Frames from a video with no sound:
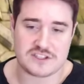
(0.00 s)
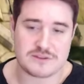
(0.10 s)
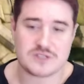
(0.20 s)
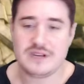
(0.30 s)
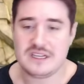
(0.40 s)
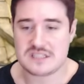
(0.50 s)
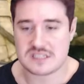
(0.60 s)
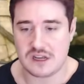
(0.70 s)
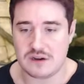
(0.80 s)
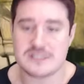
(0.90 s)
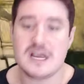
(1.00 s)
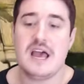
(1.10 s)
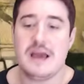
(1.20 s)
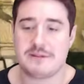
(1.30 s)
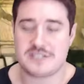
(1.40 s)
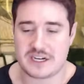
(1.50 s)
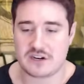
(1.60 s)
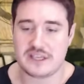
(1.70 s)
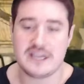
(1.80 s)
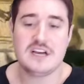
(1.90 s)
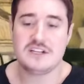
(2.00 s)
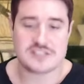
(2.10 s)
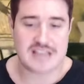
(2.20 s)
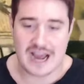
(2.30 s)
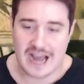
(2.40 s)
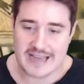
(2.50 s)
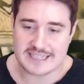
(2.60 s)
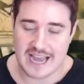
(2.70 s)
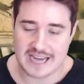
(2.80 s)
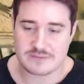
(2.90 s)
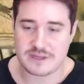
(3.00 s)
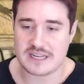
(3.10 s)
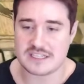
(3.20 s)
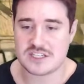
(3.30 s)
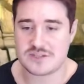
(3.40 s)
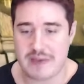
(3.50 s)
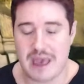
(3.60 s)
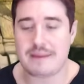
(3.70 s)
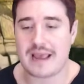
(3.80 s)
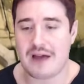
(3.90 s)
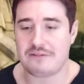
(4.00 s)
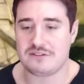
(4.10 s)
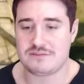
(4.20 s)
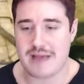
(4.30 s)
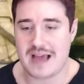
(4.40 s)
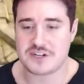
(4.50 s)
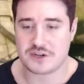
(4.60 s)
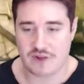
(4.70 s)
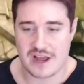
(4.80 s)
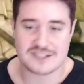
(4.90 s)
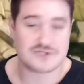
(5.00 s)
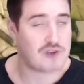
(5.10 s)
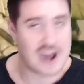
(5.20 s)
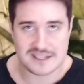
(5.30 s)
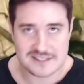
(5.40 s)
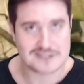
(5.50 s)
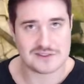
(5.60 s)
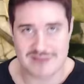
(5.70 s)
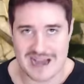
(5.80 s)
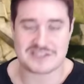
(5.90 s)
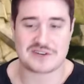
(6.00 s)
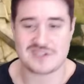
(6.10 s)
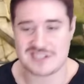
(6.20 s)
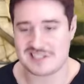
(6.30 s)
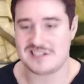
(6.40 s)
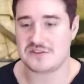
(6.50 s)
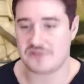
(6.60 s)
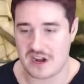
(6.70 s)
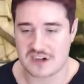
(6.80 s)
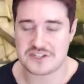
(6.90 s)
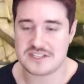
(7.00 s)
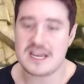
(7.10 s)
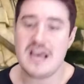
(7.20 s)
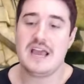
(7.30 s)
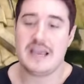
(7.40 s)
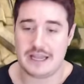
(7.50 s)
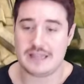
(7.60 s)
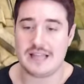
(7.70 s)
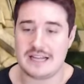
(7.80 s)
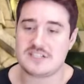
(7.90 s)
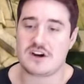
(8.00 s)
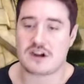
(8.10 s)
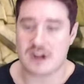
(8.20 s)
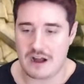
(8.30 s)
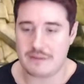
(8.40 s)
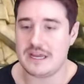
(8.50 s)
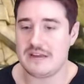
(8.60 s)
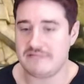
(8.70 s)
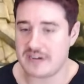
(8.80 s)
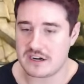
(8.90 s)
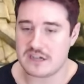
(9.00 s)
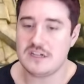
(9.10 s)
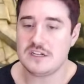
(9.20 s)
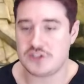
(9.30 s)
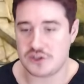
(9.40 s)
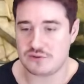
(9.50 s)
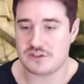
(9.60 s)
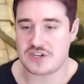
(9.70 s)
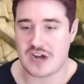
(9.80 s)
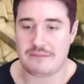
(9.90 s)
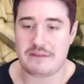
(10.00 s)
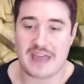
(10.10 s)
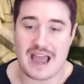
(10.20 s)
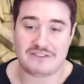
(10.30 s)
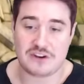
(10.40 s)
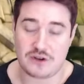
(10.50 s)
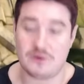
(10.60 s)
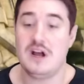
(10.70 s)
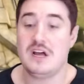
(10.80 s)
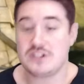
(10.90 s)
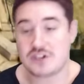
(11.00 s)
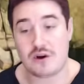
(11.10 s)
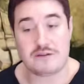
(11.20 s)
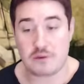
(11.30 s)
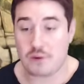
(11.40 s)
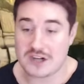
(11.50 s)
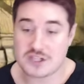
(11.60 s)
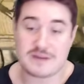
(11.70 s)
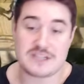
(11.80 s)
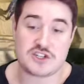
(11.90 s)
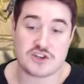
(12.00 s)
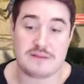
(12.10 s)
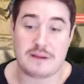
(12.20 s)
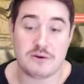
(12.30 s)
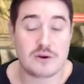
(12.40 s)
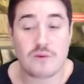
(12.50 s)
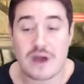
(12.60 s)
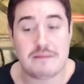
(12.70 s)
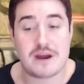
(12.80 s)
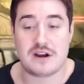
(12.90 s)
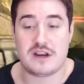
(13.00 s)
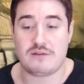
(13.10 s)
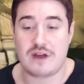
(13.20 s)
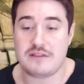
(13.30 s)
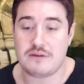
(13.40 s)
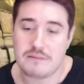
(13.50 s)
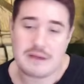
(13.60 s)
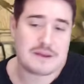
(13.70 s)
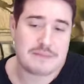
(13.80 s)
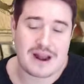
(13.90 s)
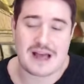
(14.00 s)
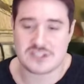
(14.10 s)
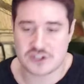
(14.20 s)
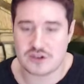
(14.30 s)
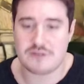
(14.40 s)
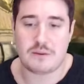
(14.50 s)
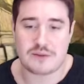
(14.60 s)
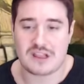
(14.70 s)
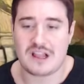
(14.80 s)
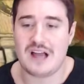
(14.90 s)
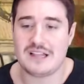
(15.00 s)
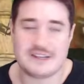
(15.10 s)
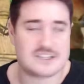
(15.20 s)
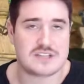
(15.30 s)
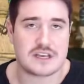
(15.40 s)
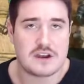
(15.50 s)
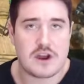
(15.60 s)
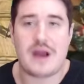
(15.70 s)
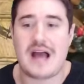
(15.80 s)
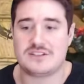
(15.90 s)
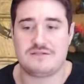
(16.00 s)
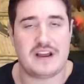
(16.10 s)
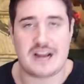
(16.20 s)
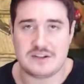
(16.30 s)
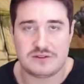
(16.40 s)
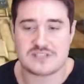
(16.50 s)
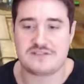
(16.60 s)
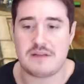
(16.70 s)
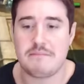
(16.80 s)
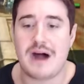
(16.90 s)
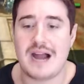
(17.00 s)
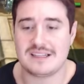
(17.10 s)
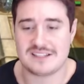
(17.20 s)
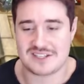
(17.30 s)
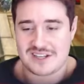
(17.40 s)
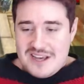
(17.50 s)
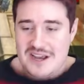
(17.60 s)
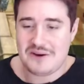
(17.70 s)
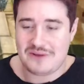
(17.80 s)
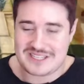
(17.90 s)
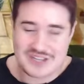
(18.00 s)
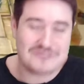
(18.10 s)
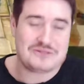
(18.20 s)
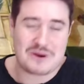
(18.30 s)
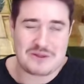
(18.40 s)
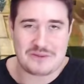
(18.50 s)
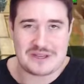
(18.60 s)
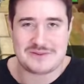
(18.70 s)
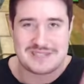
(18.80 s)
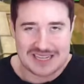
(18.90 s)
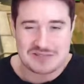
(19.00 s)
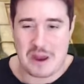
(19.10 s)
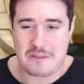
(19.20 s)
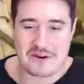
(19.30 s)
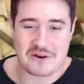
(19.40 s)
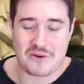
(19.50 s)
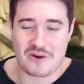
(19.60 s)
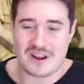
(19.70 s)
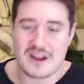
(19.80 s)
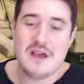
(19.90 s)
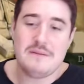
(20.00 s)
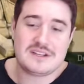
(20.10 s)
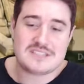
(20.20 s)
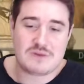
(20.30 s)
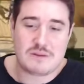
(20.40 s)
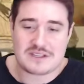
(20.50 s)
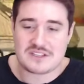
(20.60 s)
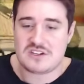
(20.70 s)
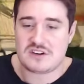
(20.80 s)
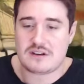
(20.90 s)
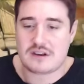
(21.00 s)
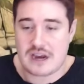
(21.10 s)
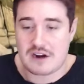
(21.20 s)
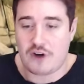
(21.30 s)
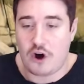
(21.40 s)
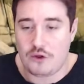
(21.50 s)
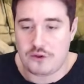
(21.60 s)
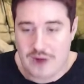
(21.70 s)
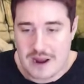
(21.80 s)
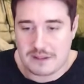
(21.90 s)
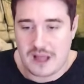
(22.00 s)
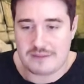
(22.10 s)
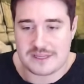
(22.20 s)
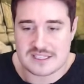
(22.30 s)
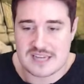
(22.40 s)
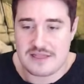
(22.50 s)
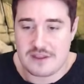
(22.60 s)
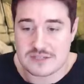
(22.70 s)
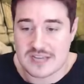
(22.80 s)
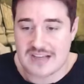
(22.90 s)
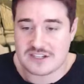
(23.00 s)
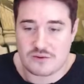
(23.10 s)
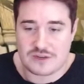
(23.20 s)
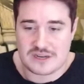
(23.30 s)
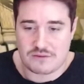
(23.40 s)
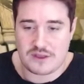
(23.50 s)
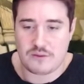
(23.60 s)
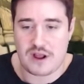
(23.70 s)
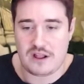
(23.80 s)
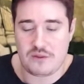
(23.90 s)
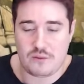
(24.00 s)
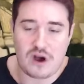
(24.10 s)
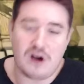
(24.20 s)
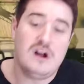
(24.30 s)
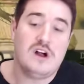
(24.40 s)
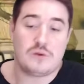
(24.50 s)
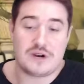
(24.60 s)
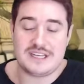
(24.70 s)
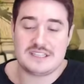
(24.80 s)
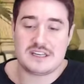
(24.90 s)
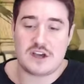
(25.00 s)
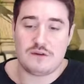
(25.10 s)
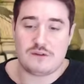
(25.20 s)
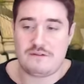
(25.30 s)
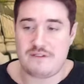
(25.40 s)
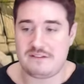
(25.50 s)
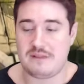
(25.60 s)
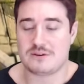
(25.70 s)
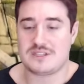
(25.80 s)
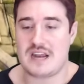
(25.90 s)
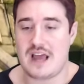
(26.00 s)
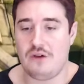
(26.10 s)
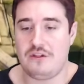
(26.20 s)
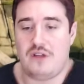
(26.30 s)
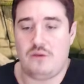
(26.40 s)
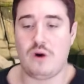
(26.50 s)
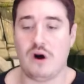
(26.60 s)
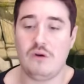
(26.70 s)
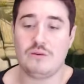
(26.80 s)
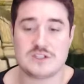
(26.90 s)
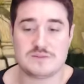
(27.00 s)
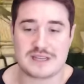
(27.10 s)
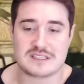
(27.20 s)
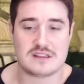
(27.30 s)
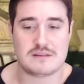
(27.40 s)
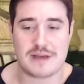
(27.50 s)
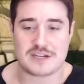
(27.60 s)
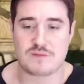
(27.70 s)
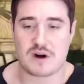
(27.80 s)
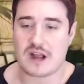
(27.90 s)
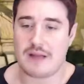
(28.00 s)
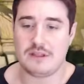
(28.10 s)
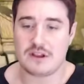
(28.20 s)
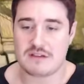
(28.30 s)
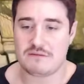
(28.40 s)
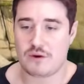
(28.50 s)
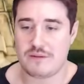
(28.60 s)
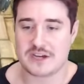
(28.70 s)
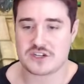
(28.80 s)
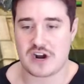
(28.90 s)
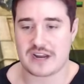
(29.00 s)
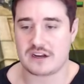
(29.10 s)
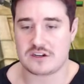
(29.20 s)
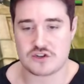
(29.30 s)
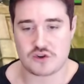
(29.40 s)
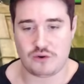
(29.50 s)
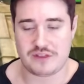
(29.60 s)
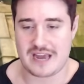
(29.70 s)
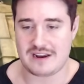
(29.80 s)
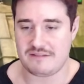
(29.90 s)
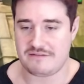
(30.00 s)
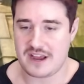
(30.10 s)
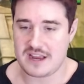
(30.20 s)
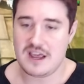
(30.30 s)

So between his slows and particularly just that high attack speed and spamming out those magic res reds, those magic resistance reductions, it lets our Comet and Vierna do the job that they have to do. So if you watched my stream, I'm doing way better here, right? Or maybe about as good, but with a lot, this is like a no hassle fight. I do this fight mindlessly. Well, I still have to worry about the placements. That's why I pre-recorded it. But you can see we basically took care of all the red blobbies and those guys are the ones that really wail on the wall. We're easily over 50% health on the wall, which is basically the benchmark I'm looking for to make sure I can control the end of the fight.